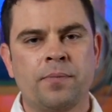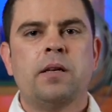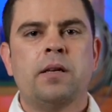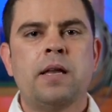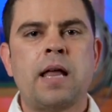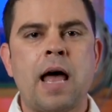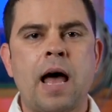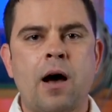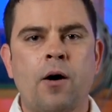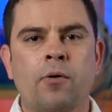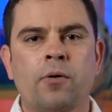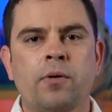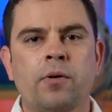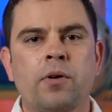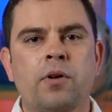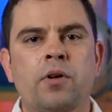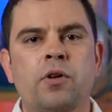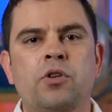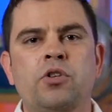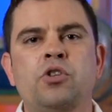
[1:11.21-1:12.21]
Now,
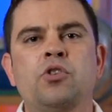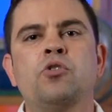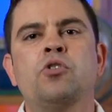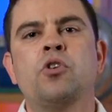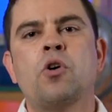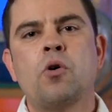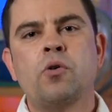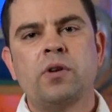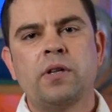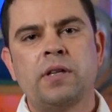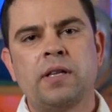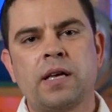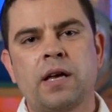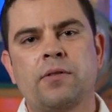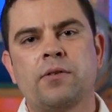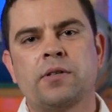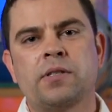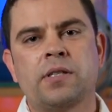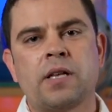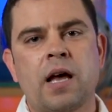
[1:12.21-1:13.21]
you go to the
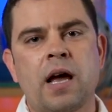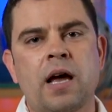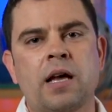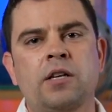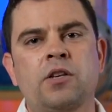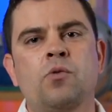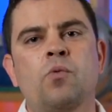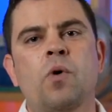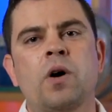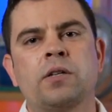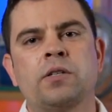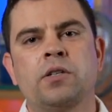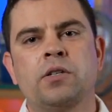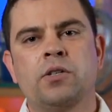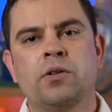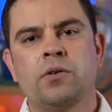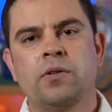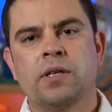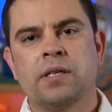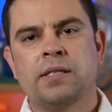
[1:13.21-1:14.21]
other side, you want to
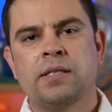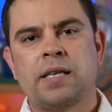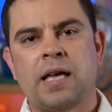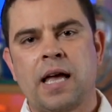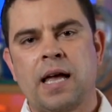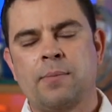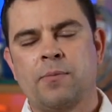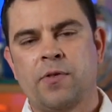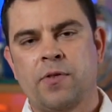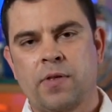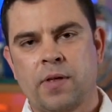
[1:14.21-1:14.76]
do the same